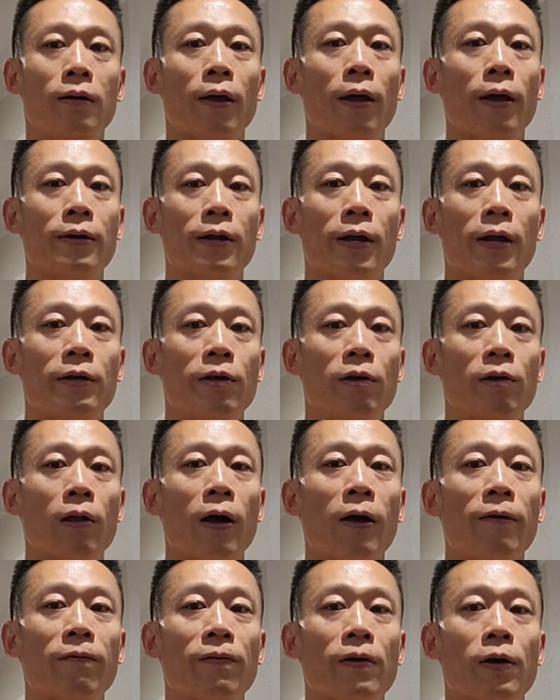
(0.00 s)
in, in your
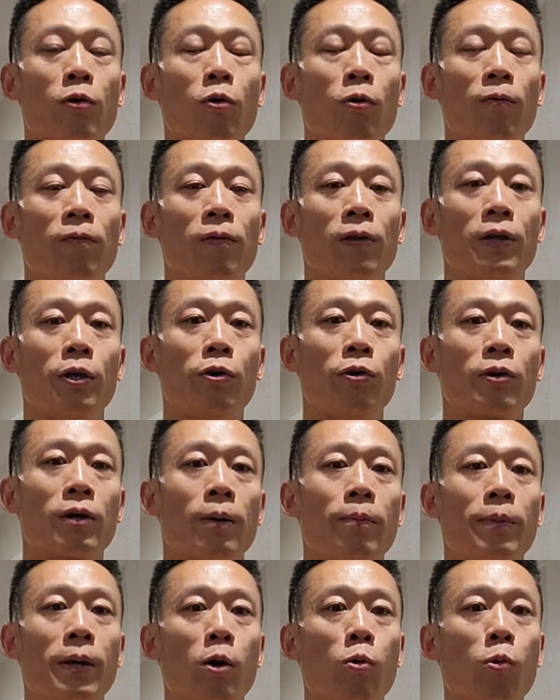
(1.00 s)
life and hopefully you
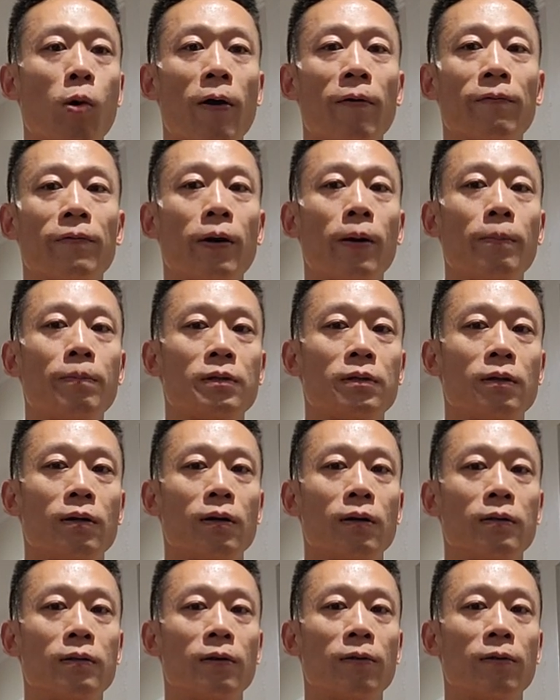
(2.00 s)
could be aware of them to,